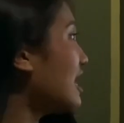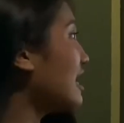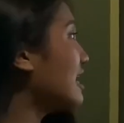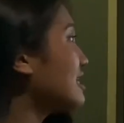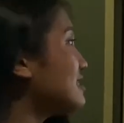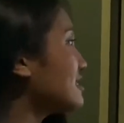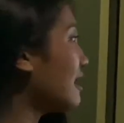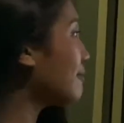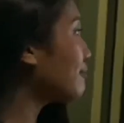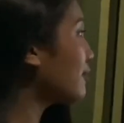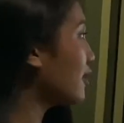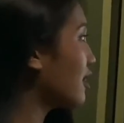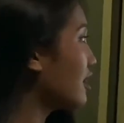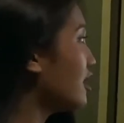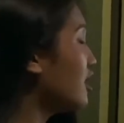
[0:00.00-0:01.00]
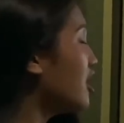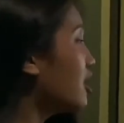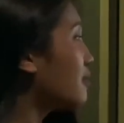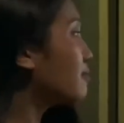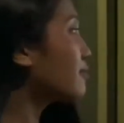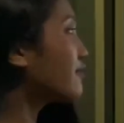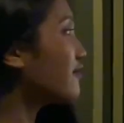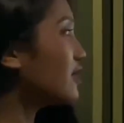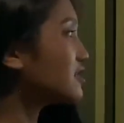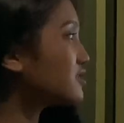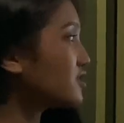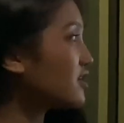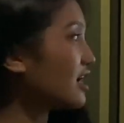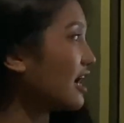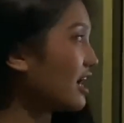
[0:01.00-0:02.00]
Example,
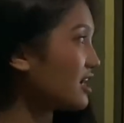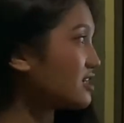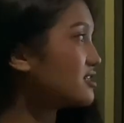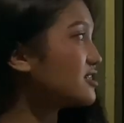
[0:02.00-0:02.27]
Professor X